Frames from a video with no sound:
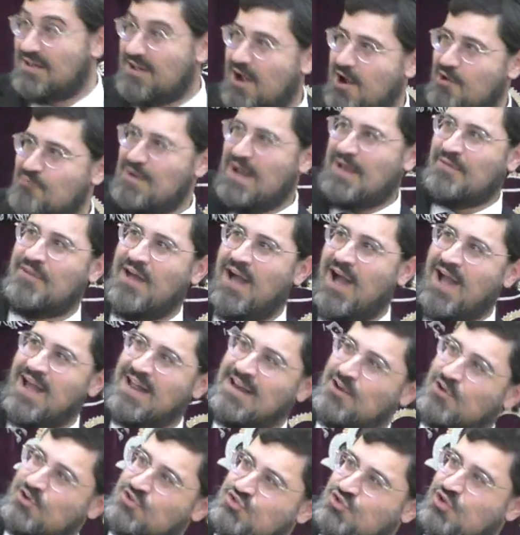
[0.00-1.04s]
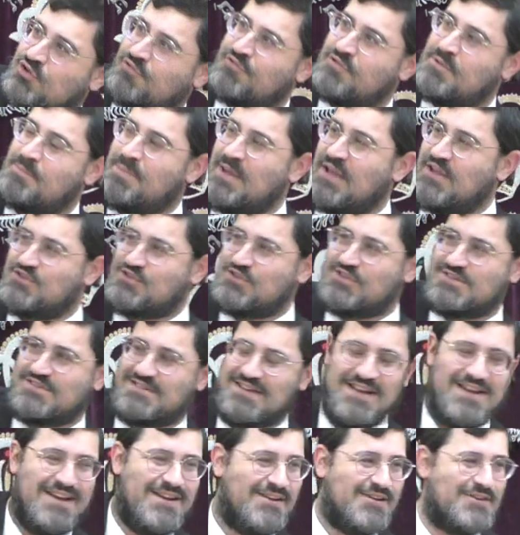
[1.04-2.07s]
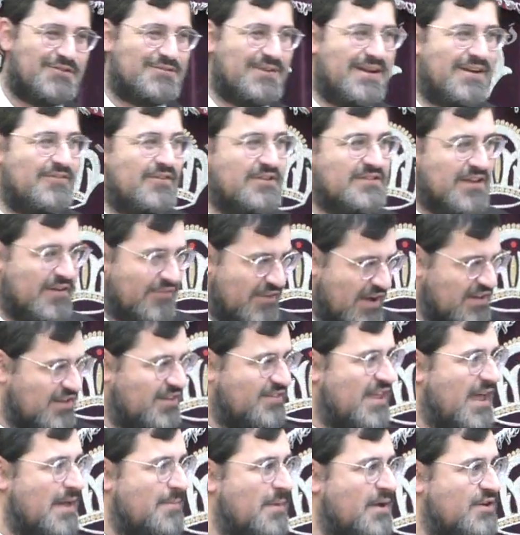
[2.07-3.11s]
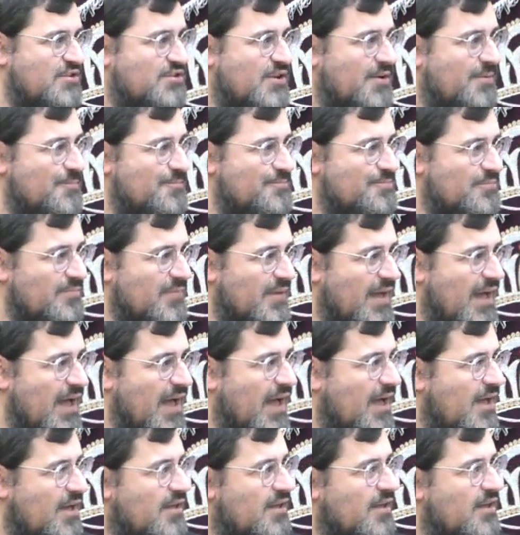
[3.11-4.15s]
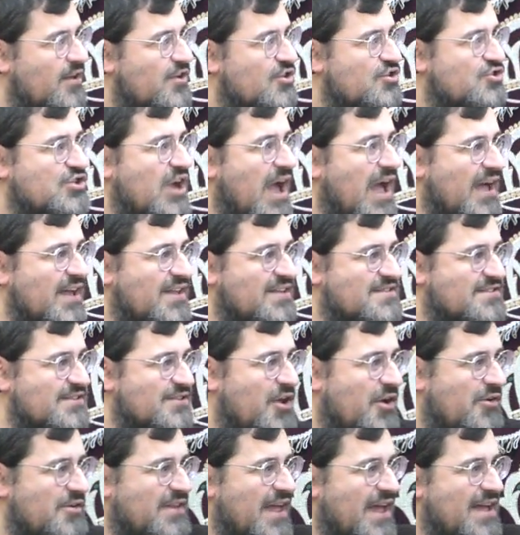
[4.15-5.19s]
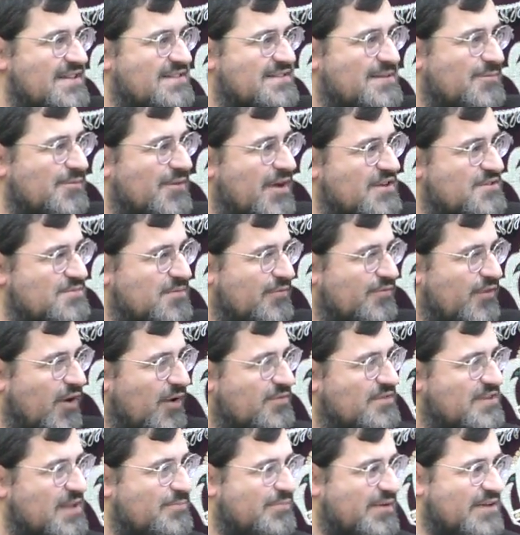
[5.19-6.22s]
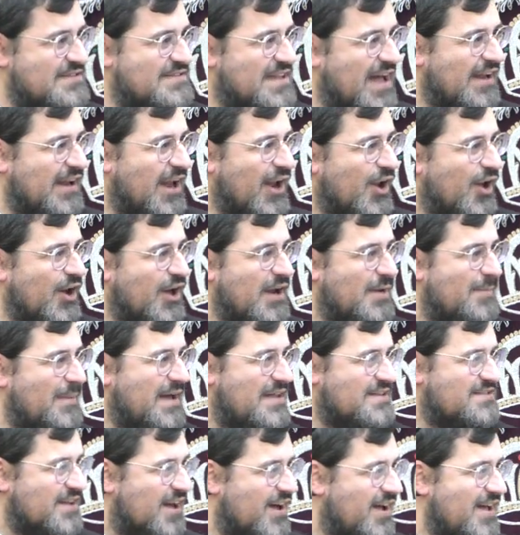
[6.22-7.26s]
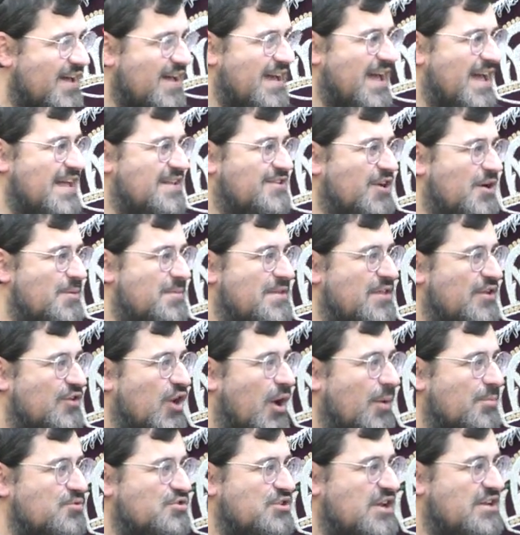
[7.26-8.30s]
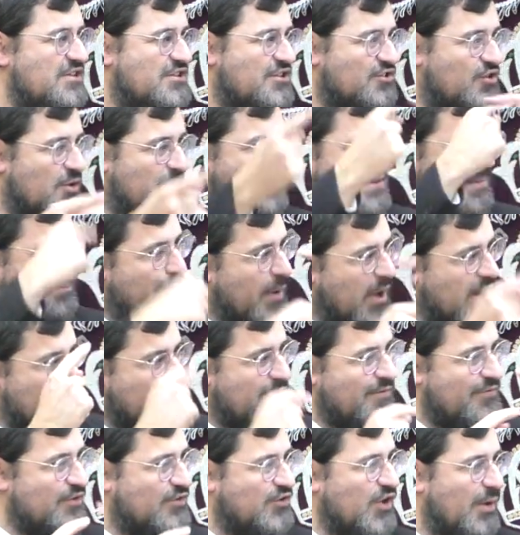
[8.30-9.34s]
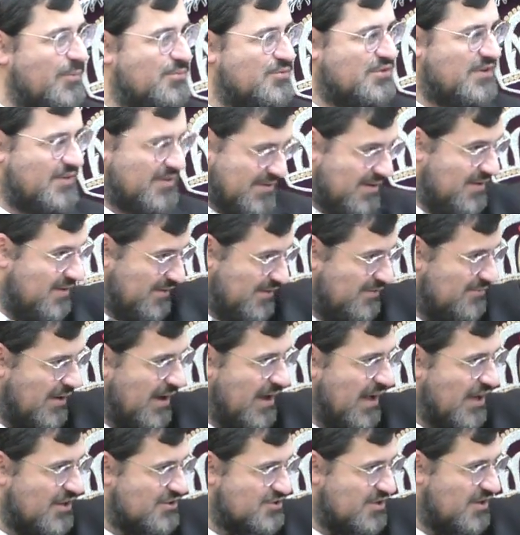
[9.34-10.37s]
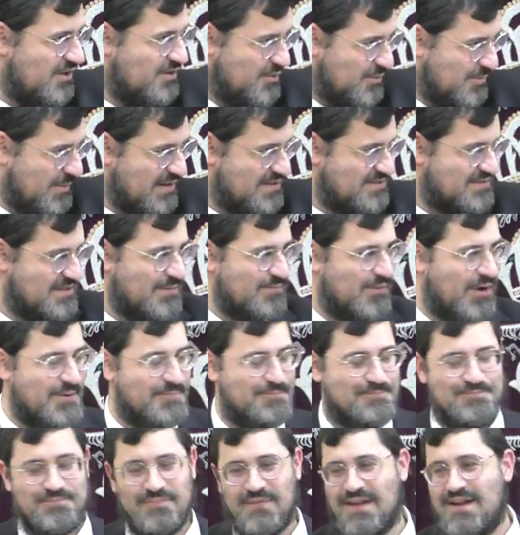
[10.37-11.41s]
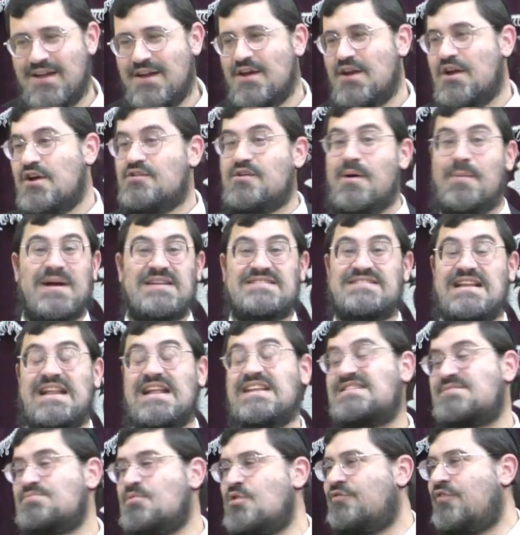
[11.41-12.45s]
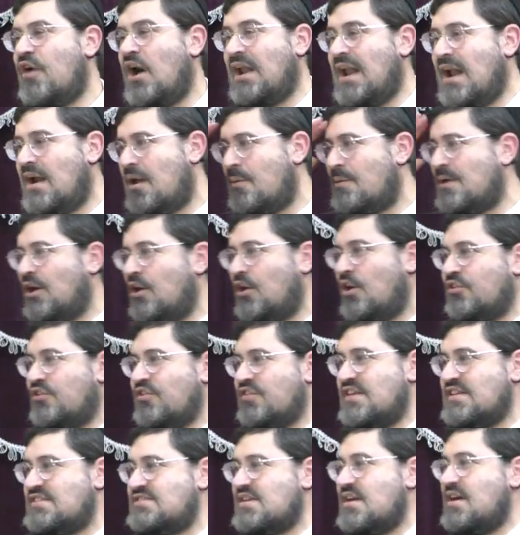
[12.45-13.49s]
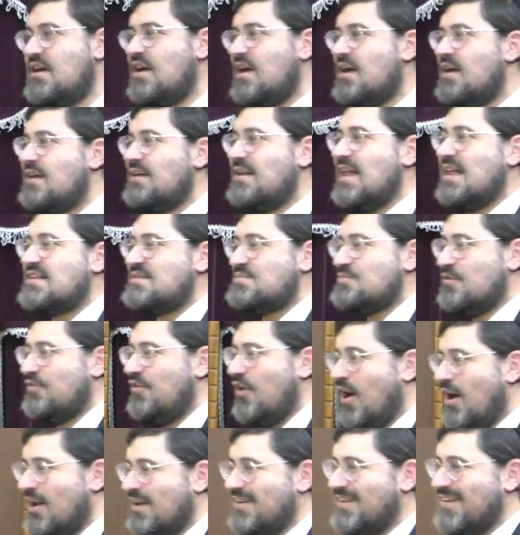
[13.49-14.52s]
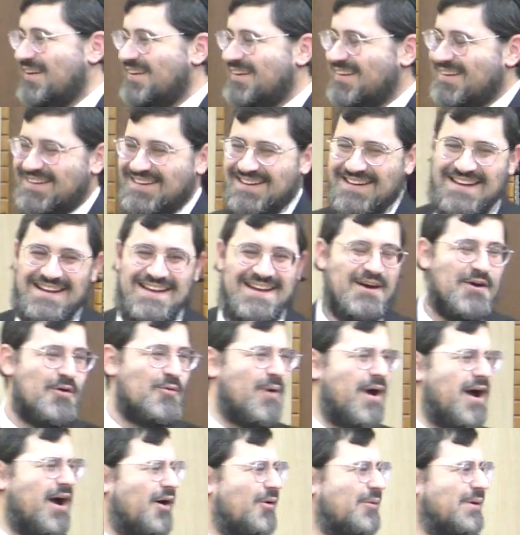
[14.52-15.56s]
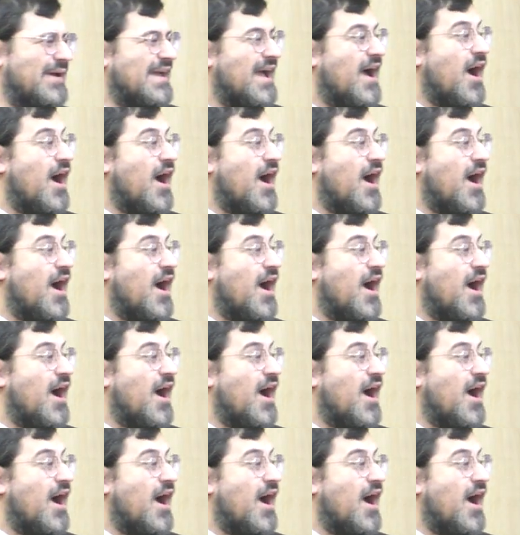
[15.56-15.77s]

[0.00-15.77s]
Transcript: around that height. Looks good for the pictures. Looks whatever it's. I've had a tape measure. Shach and Yeridei is simulation of Vav. Brings down halacha and Maisa. It's got to be the top shlish. It's got to be the bottom of the top shlish. Right, I'll show you. You're masking, right? But so let's move on. I know we got onto this. Let's move on. Where are we?